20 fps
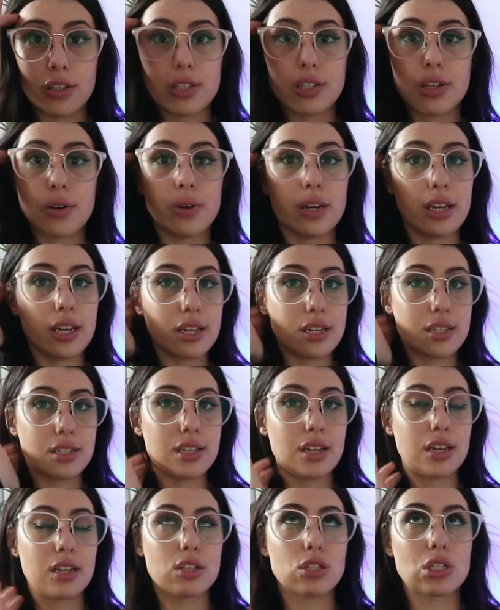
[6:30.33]
so it is
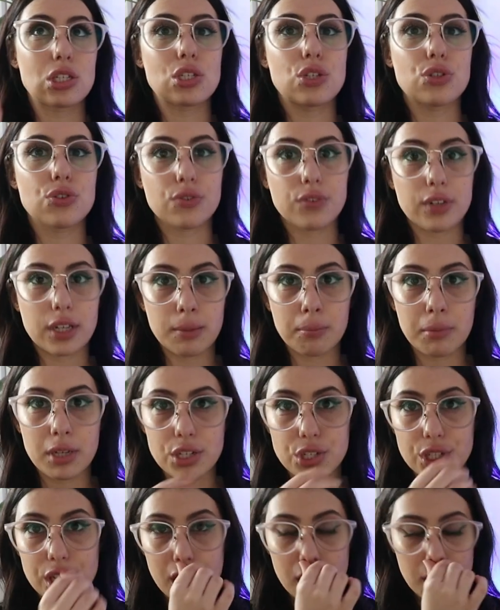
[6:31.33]
extremely
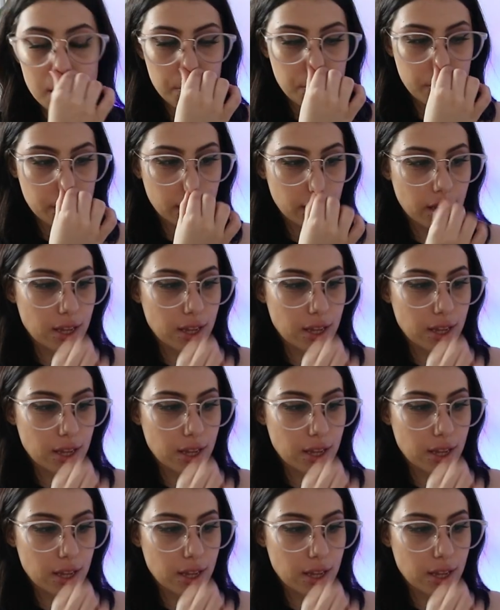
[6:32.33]
cheap.